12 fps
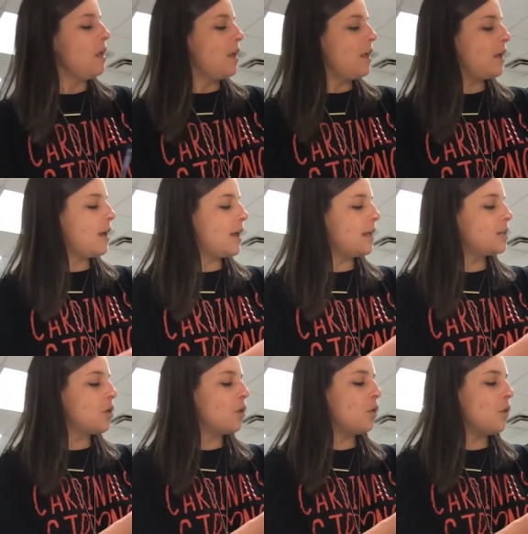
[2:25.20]

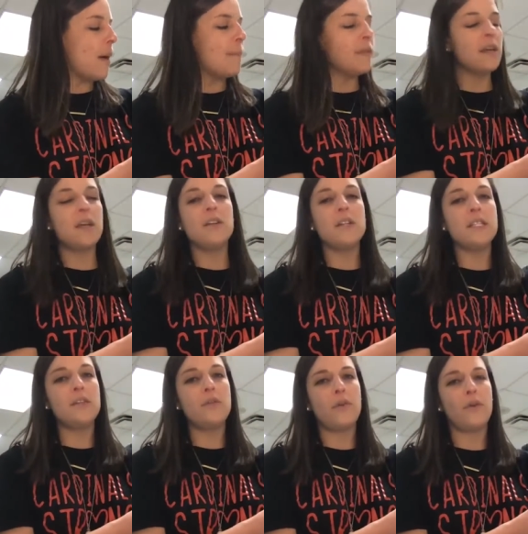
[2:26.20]
and, oh, I'm only gonna
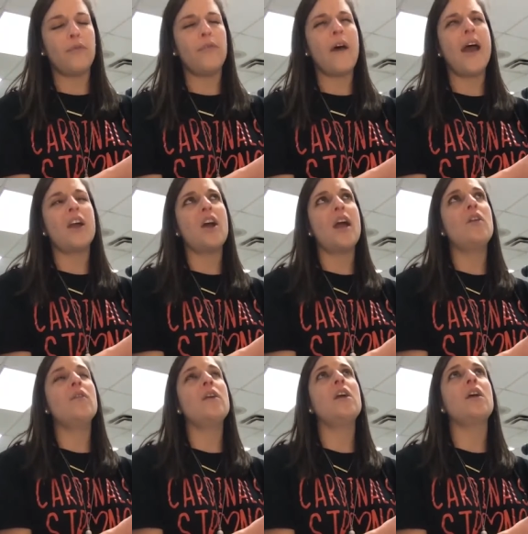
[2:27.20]
listen for fire. I
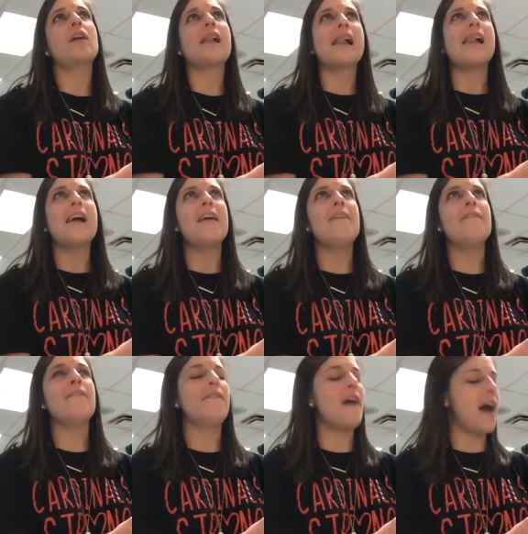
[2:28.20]
don't hear
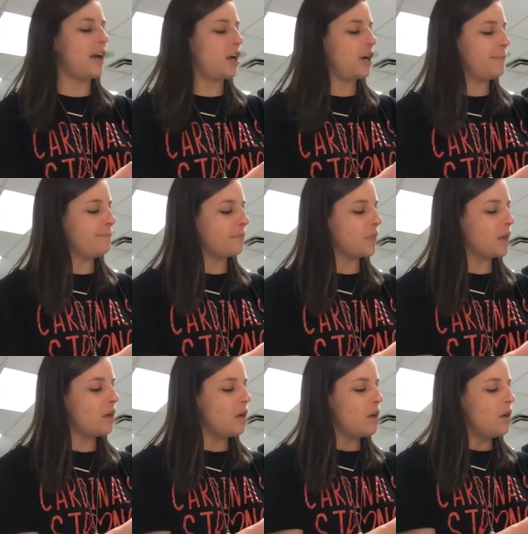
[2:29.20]
in fire.
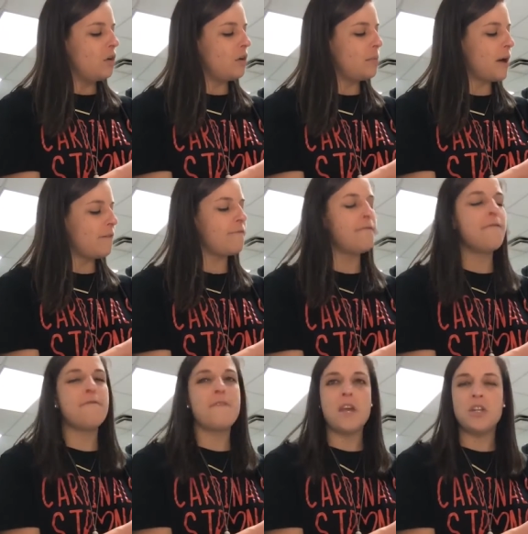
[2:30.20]
What about in
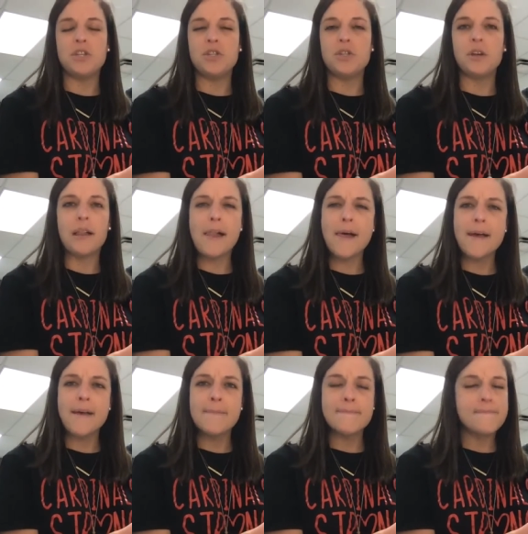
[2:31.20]
fish?
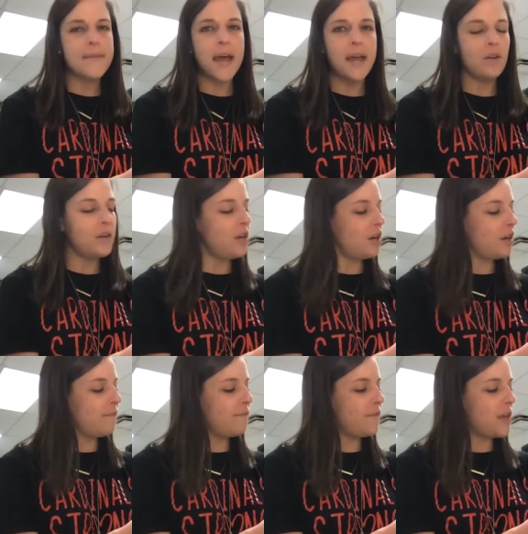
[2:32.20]
I don't hear it
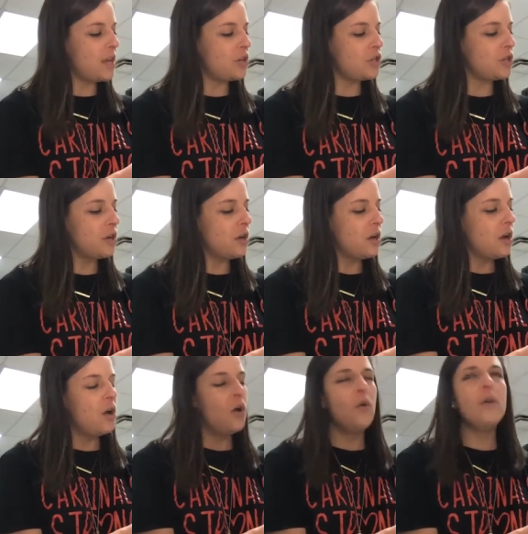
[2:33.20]
in fish.
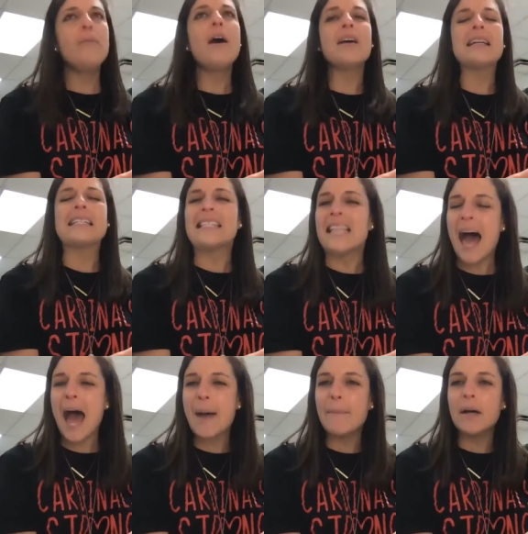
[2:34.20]
What about in
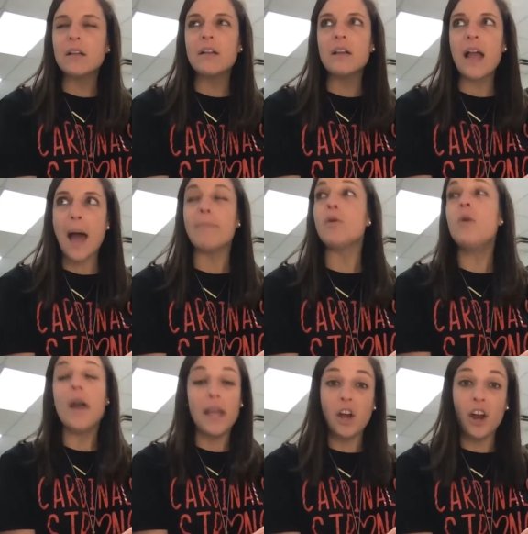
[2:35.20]
clap? Clap. Oh,
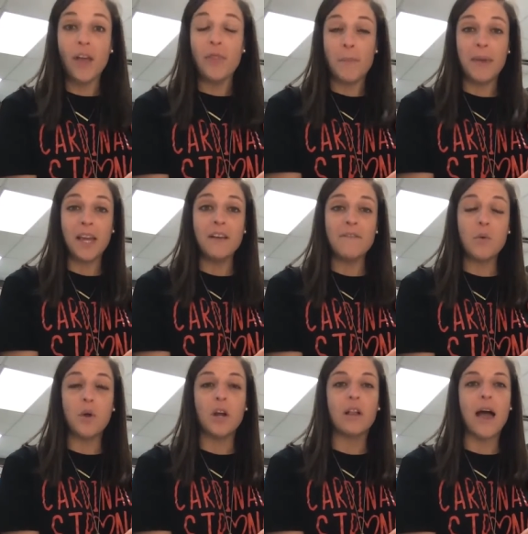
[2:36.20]
I hear it at the beginning of the
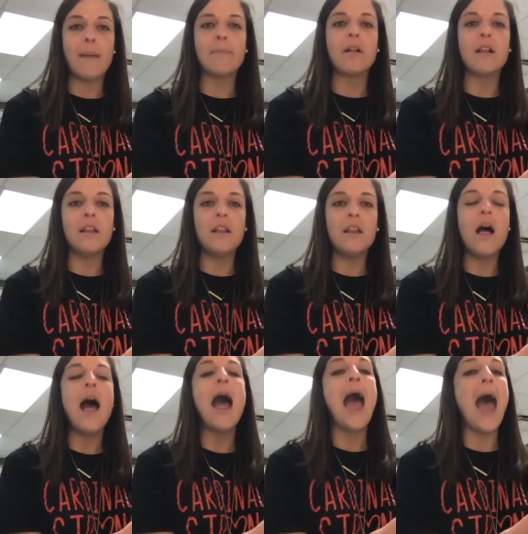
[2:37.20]
word clap. Cool.
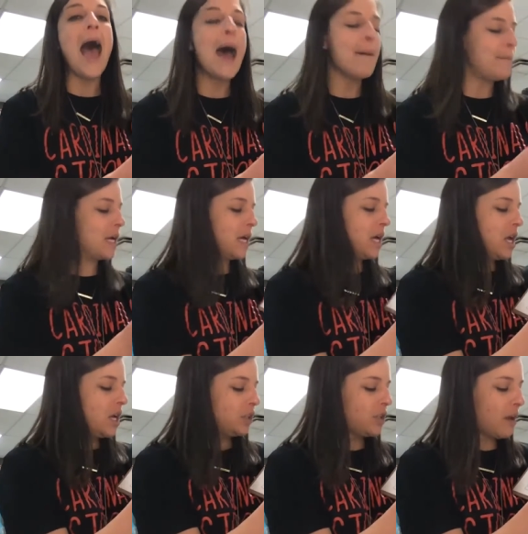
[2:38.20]
App.
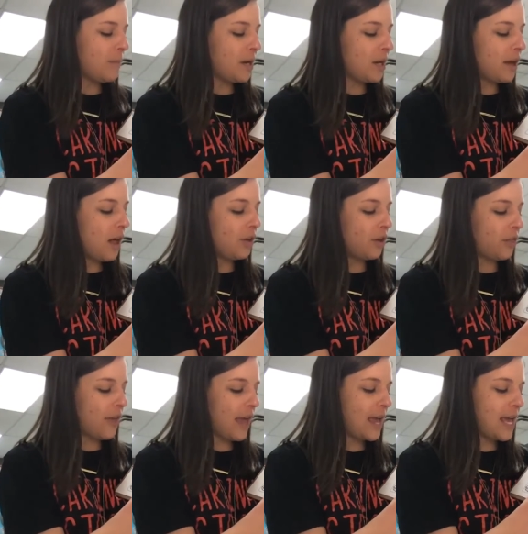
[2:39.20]
So I'm gonna color
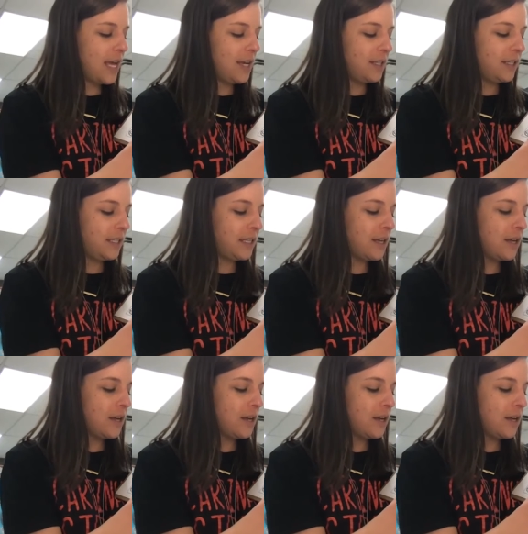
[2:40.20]
the hands